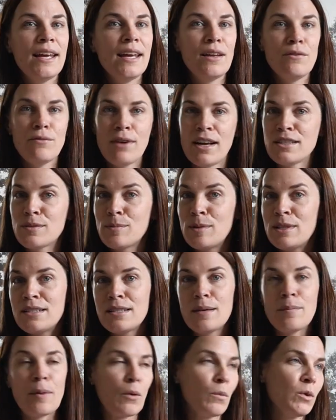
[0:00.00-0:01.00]
investments
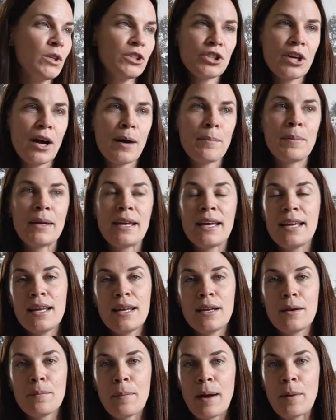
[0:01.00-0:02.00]
in my wood shop
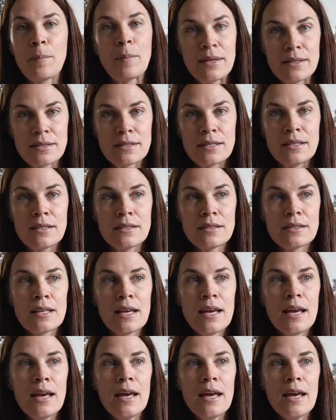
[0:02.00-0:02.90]
and my business.